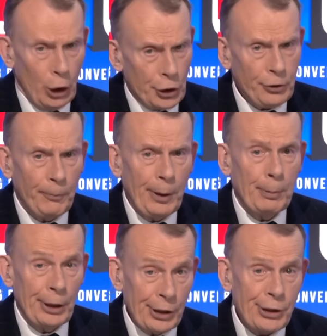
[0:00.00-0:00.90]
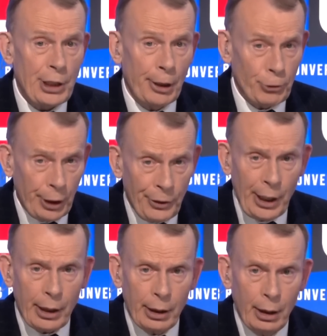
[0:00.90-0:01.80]
A lot of people in this country
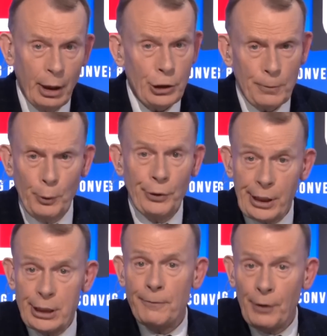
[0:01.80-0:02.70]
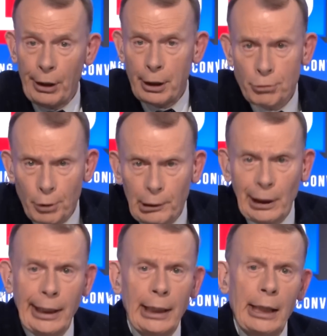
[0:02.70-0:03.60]
think, to put this very
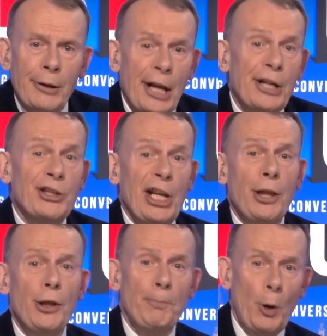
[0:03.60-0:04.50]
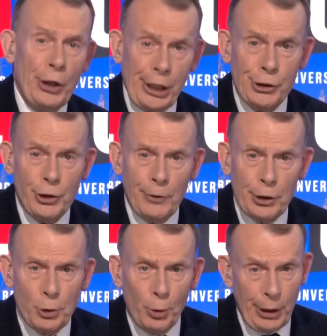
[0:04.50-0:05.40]
crudely, that it's in the pockets of
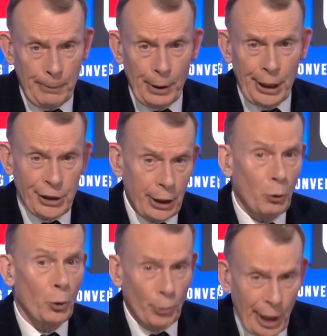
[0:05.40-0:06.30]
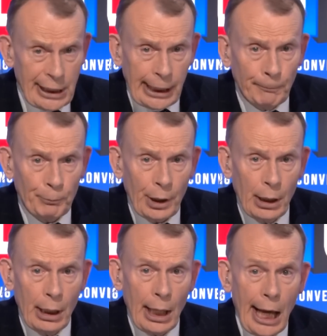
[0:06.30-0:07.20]
the Tory party already,
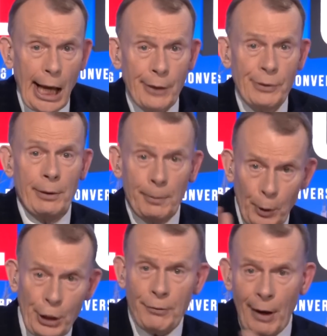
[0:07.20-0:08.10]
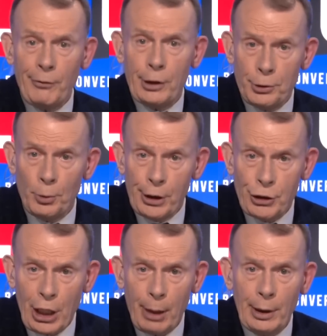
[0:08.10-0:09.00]
and that the point of having a
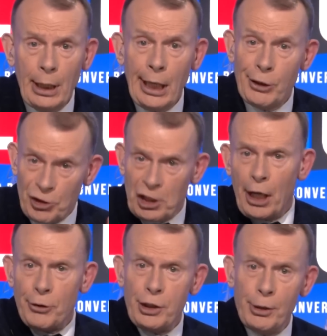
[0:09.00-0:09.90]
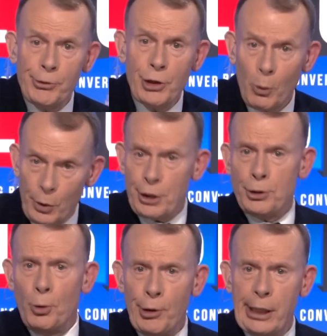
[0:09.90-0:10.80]
Tory chairman is to cut deals with a
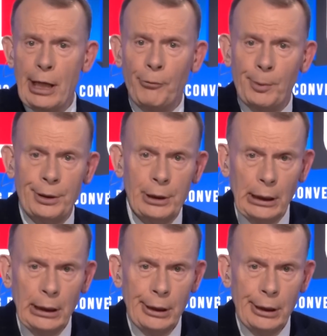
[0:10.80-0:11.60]
Tory government.